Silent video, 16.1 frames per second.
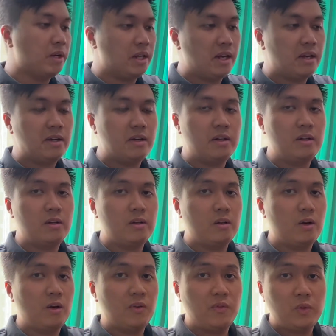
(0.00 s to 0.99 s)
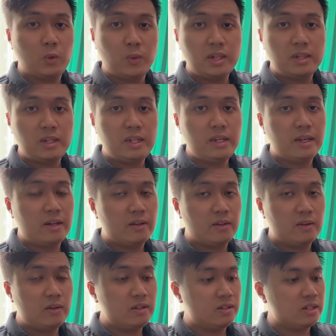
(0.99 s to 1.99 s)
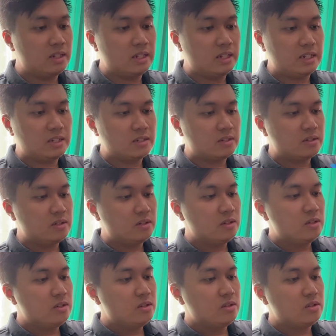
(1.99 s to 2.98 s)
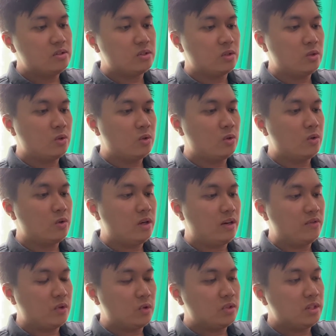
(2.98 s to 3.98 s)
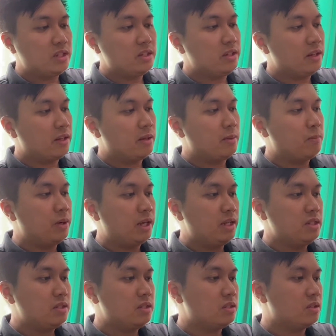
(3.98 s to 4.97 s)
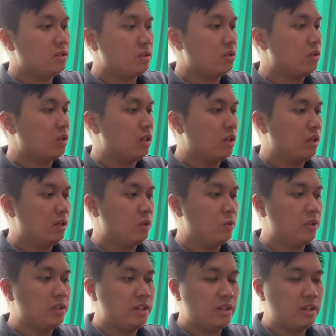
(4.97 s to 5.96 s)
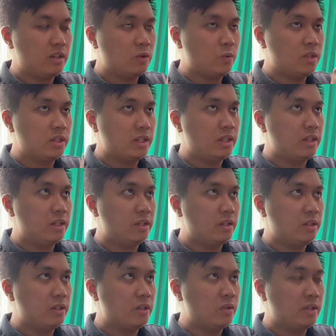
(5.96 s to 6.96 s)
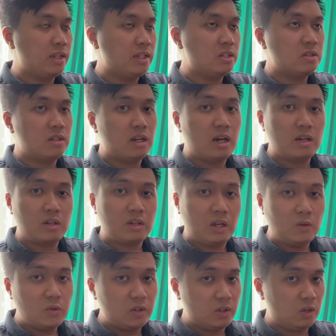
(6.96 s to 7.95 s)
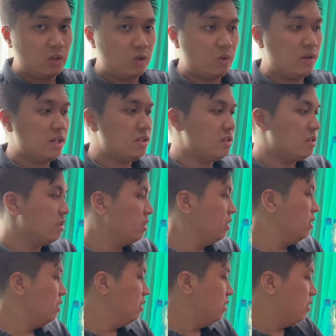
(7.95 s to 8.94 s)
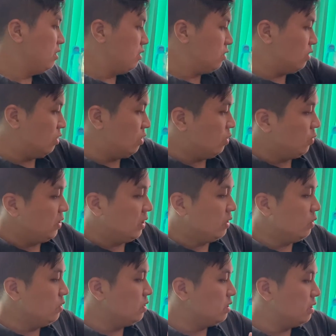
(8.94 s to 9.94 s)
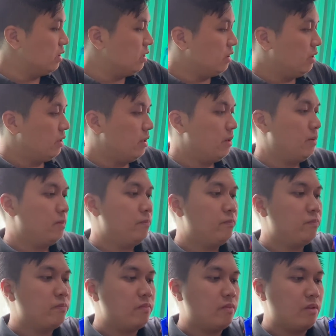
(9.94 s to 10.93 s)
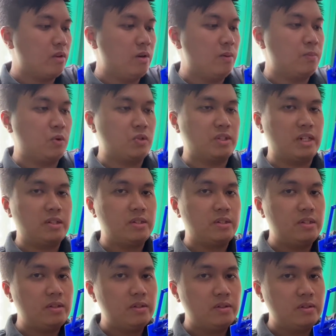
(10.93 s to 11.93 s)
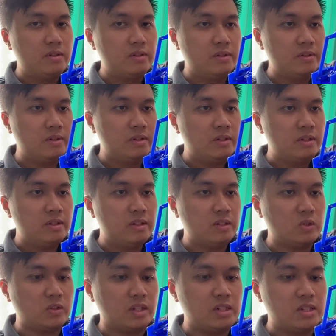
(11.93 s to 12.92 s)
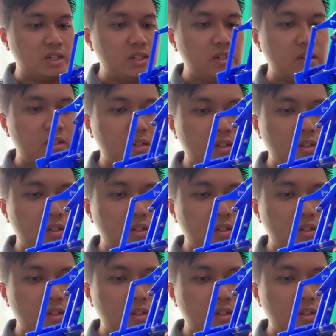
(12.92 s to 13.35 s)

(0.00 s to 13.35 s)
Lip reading: an angle of 20 and 30 degrees. So I've rotated the base 20 degrees counterclockwise. So we used a protractor, as you can see,